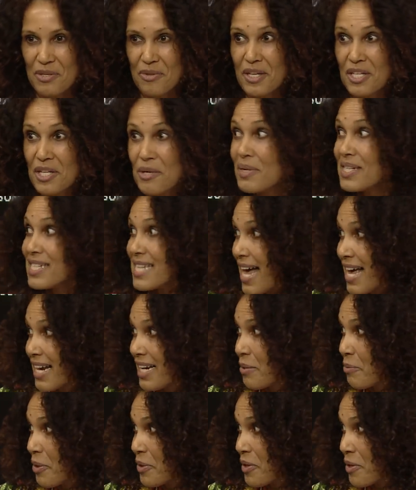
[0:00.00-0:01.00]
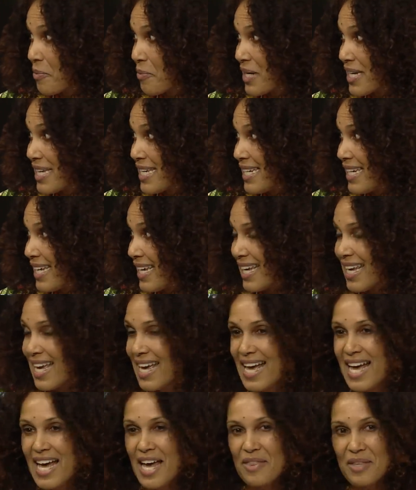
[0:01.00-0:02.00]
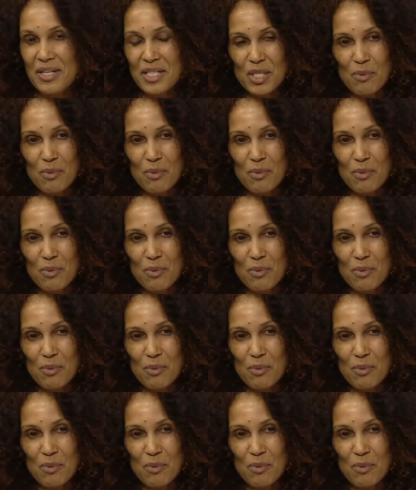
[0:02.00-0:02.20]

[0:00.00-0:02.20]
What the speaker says: so they knew exactly what they were eating. They